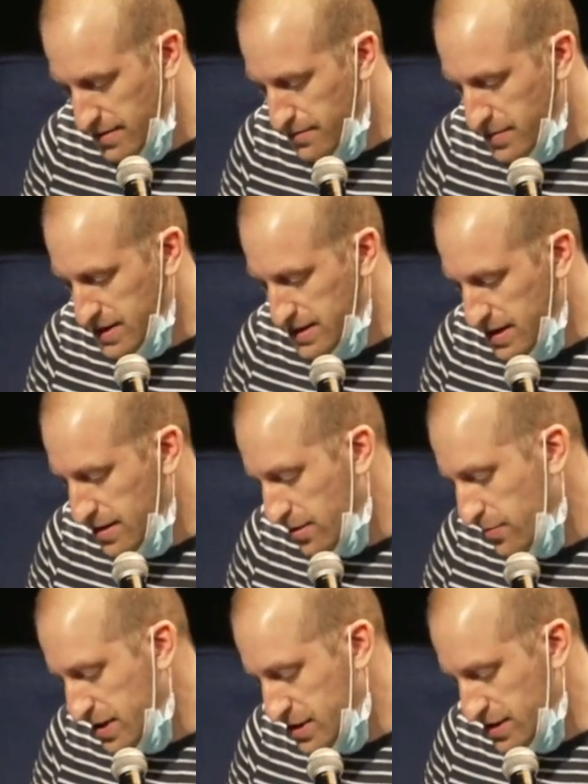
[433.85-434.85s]
But
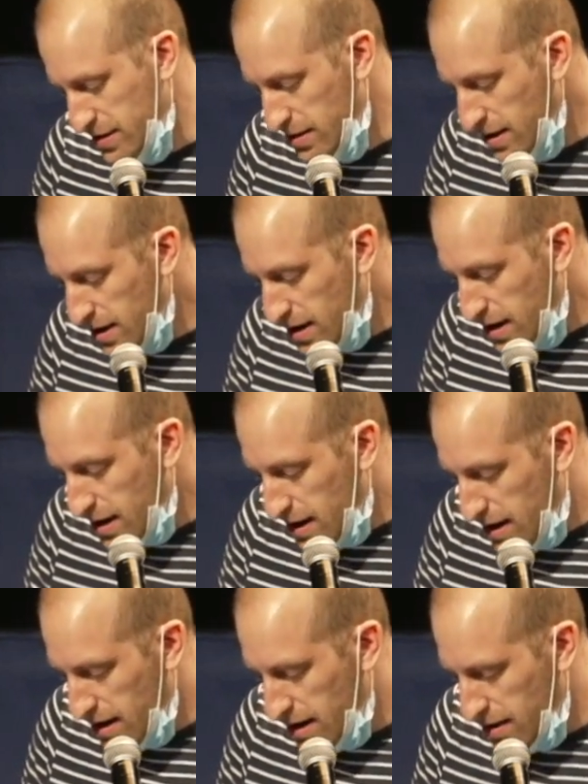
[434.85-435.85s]
question:
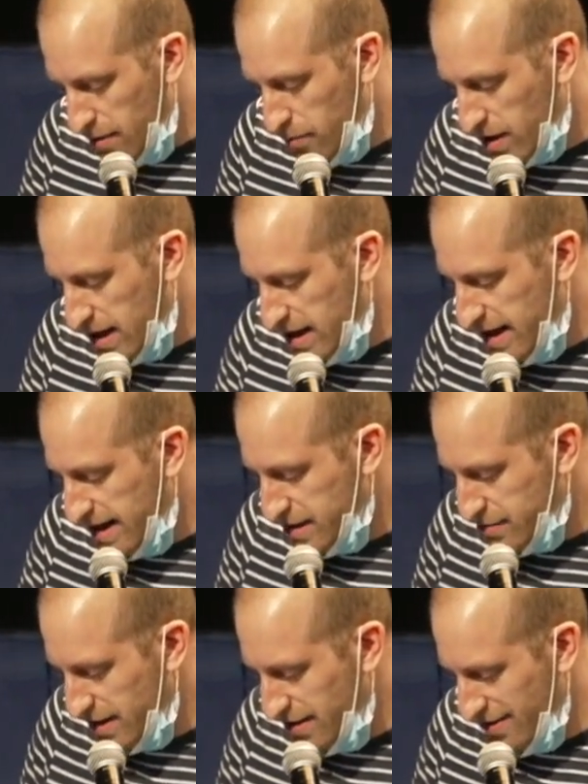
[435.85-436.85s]
what kind of hash
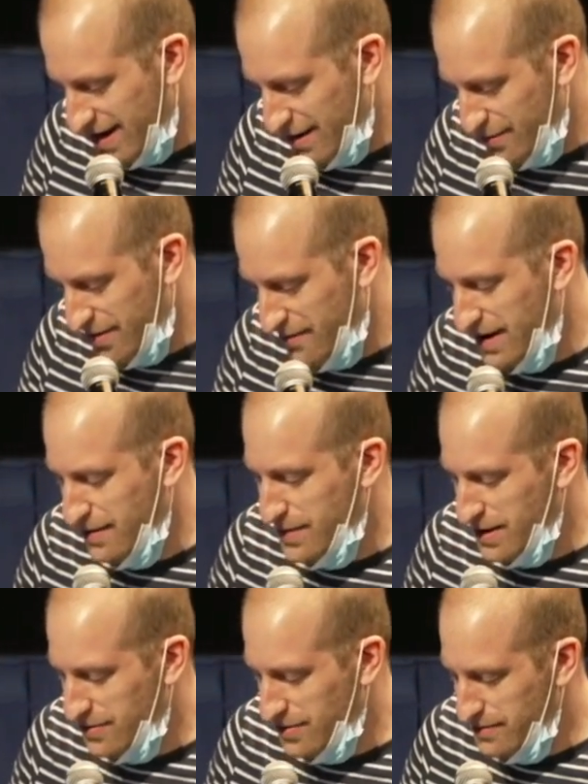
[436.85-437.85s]
rate are you getting with the fake
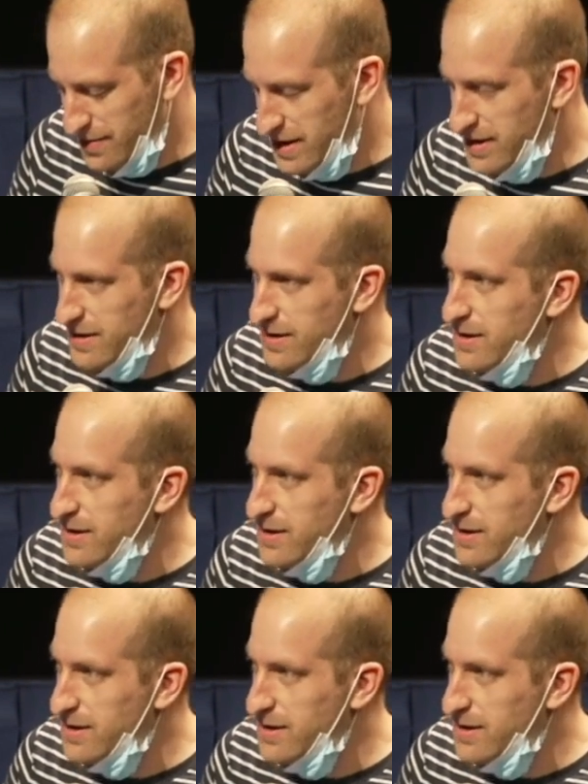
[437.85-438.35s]
Bitcoin miner?